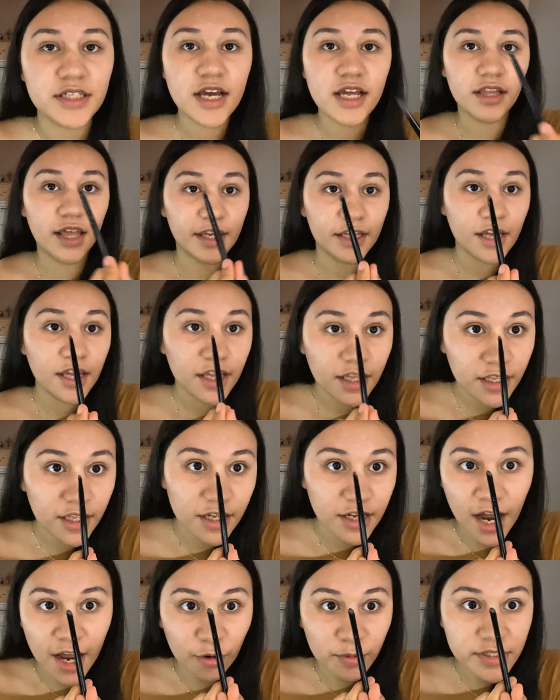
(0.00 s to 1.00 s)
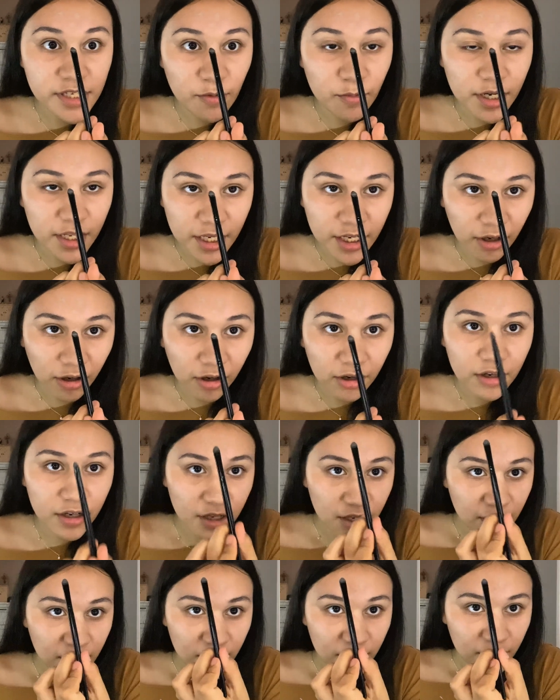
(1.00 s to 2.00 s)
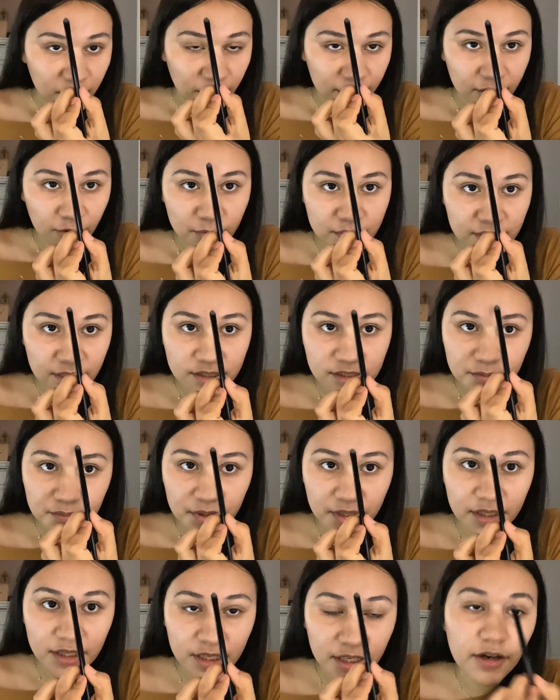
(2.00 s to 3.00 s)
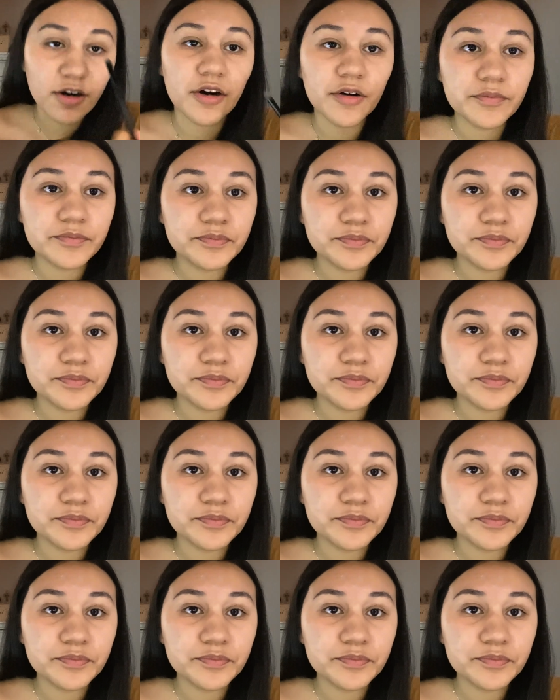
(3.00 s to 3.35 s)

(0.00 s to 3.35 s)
Like, I always get one here. I always get some here.